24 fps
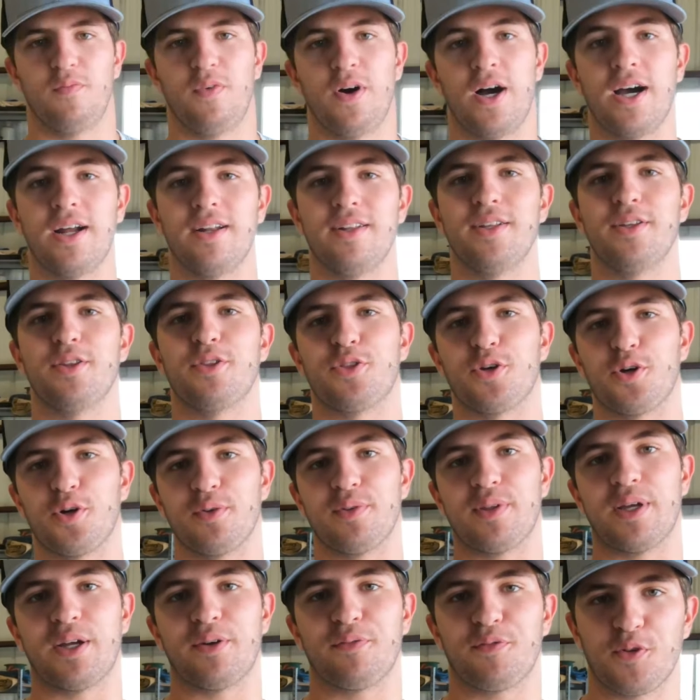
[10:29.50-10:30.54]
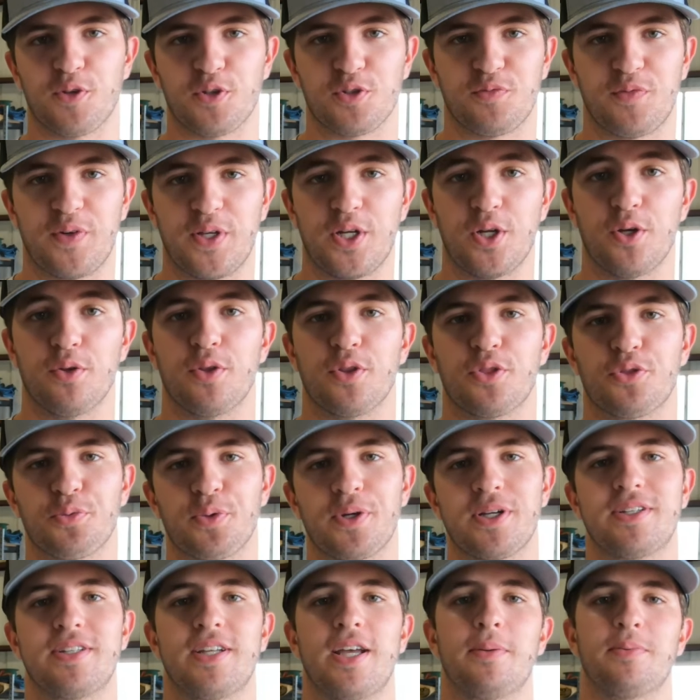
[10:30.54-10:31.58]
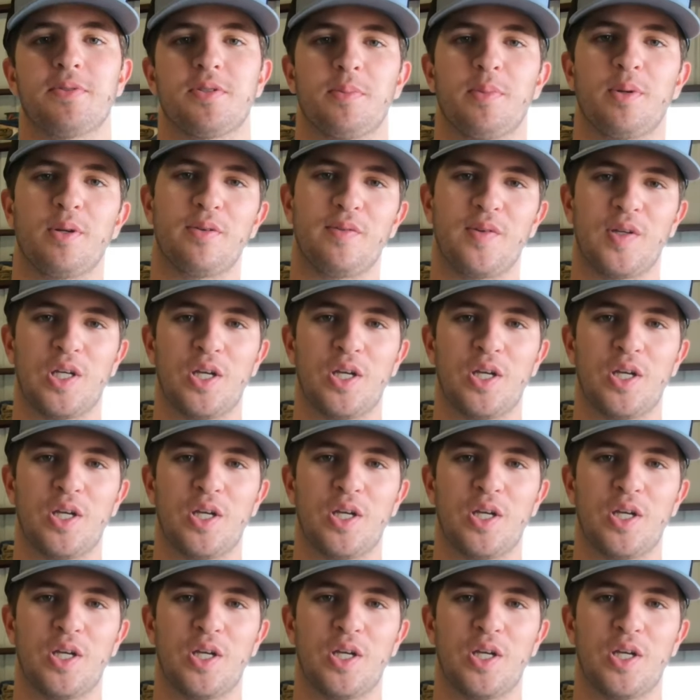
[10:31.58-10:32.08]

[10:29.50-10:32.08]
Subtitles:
Finally, the third thing for this video, the 3 tips I'm going to